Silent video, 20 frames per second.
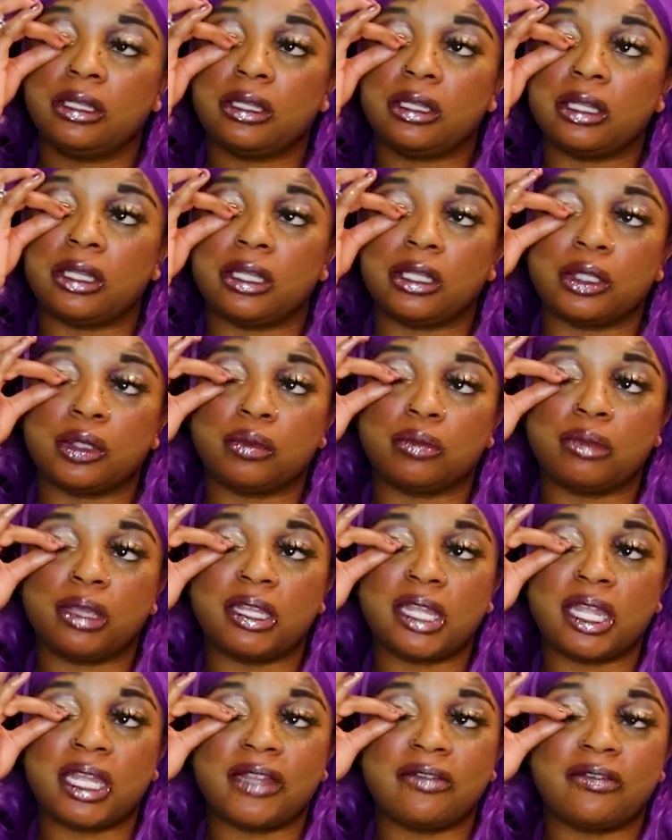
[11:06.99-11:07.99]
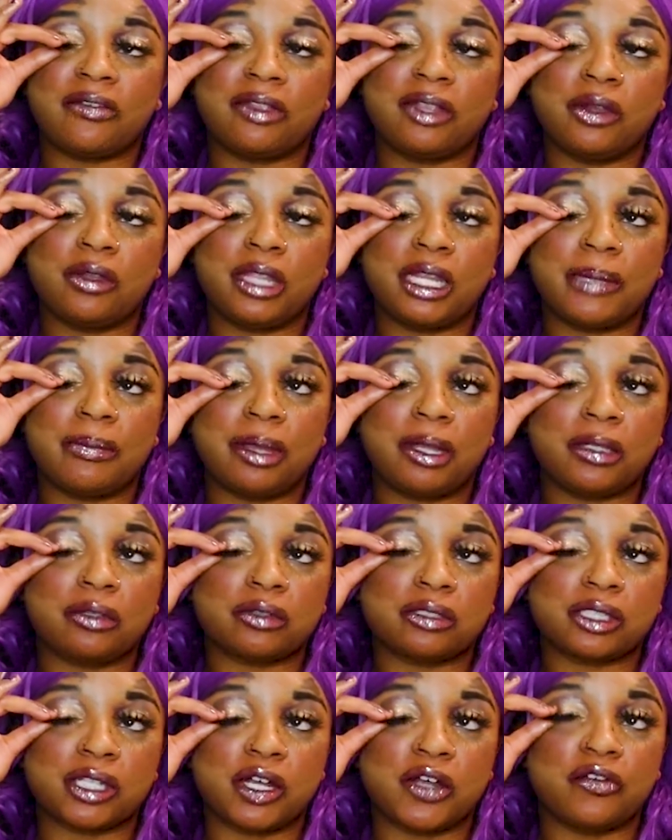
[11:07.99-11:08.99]
And you may not even know that about
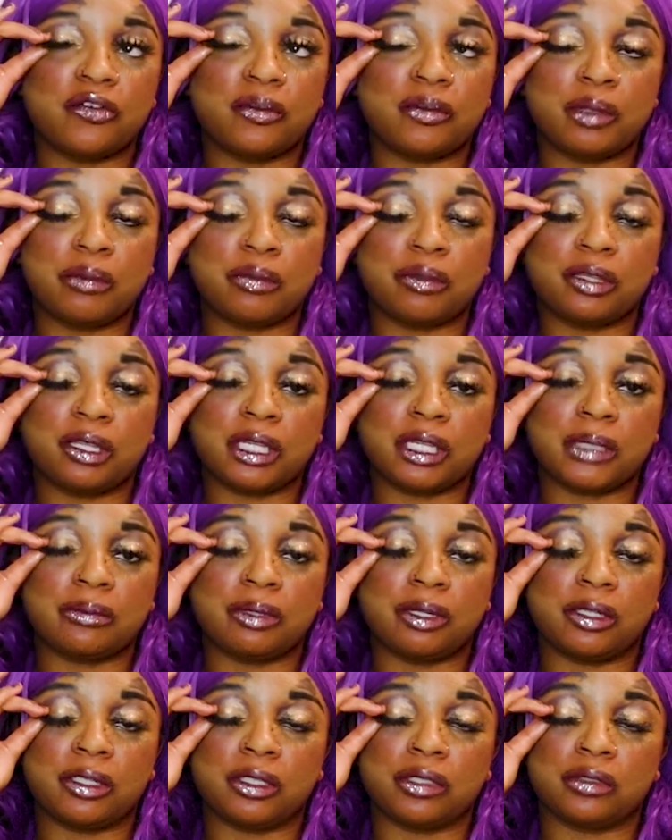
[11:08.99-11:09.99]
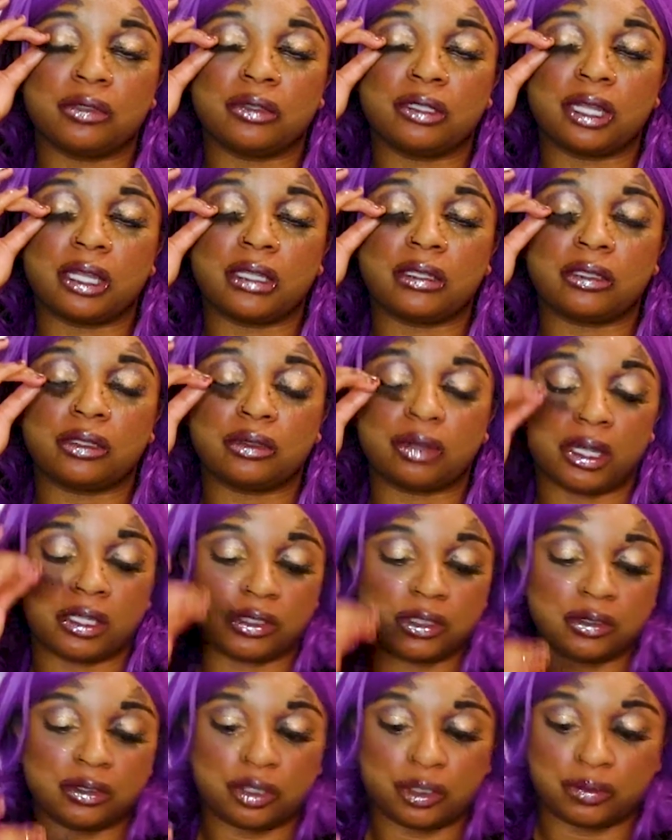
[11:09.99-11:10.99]
yourself, what people think about you, and that you
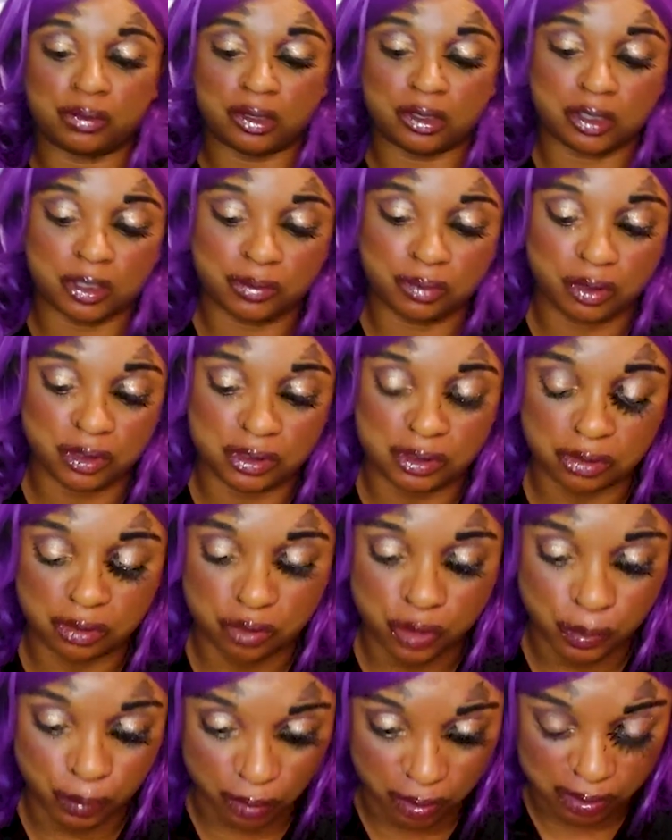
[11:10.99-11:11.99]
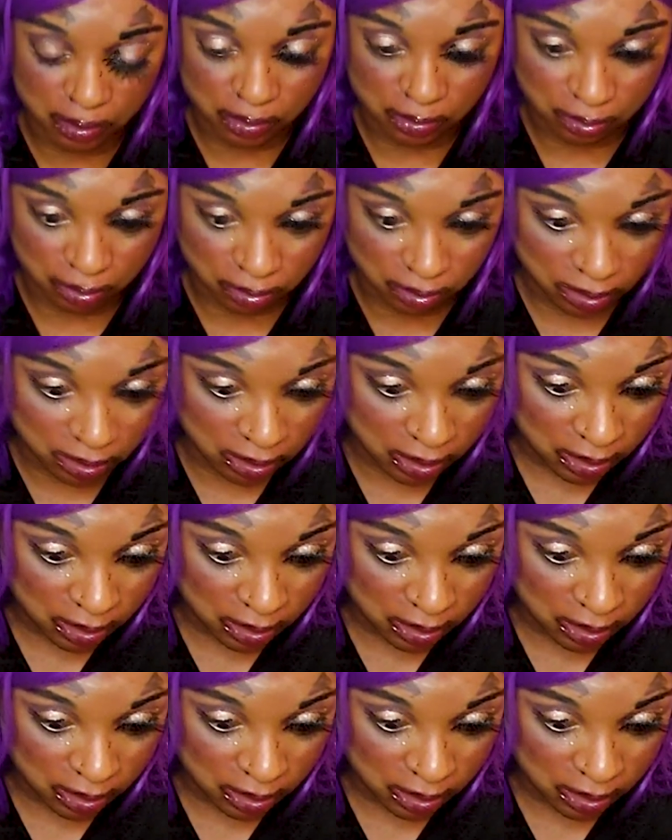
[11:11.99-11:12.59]
actually could be a good person or a cool person, or,